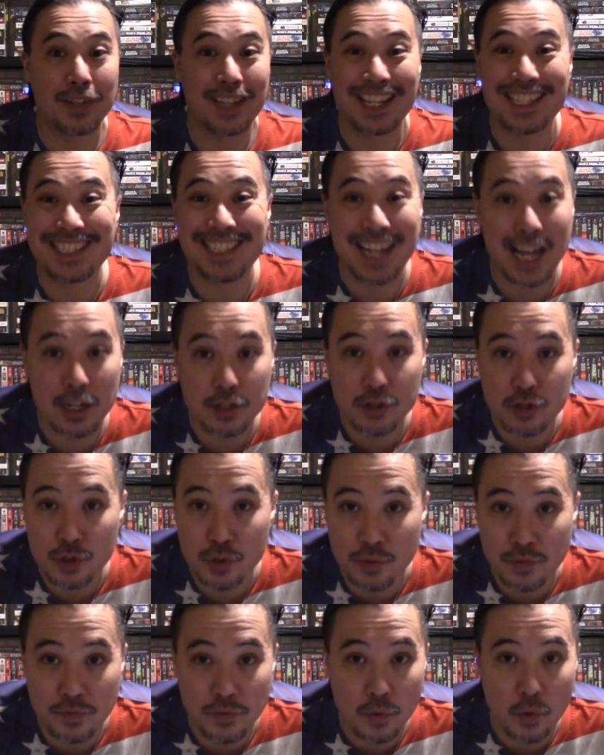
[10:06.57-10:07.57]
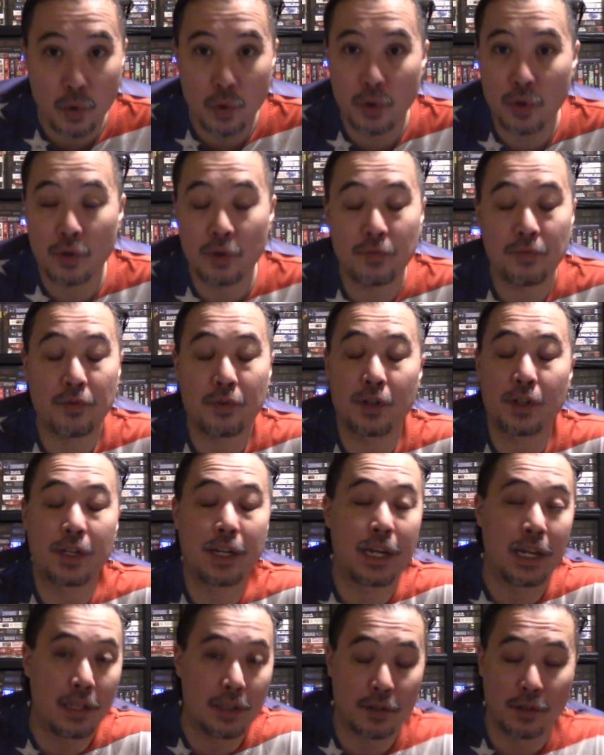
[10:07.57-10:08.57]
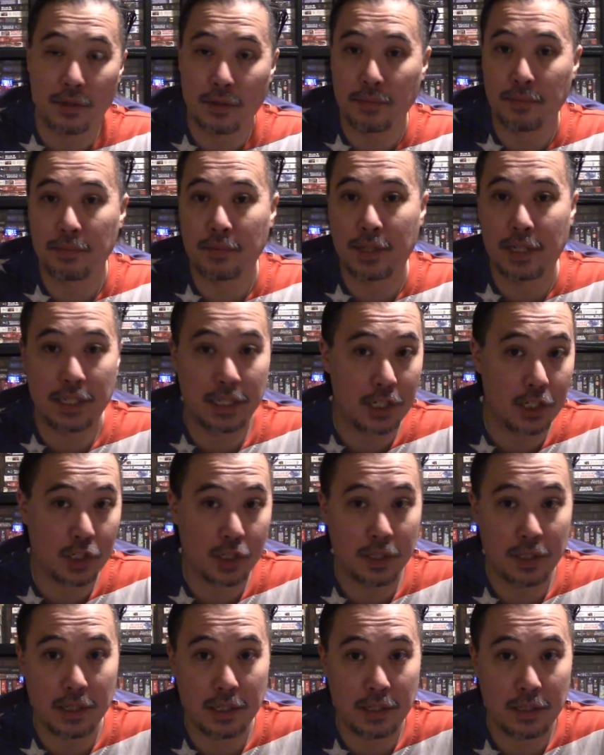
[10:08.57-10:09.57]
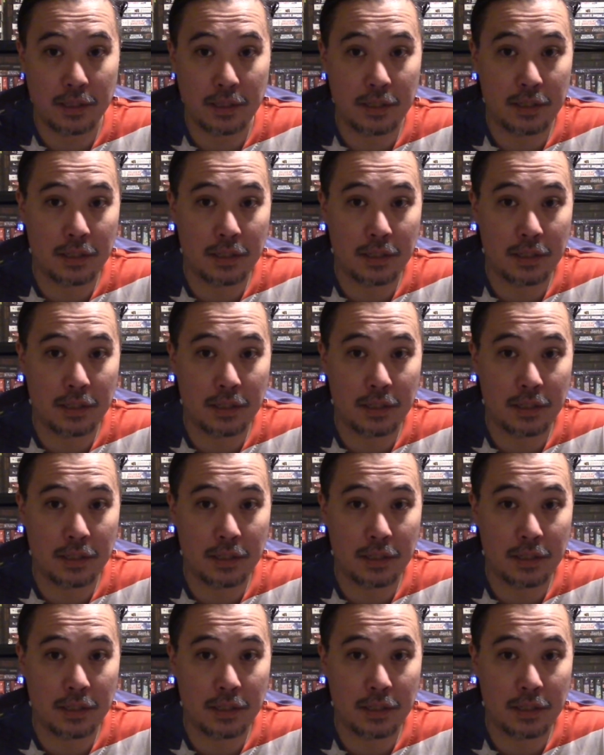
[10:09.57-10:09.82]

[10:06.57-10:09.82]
That's not true for either condition, the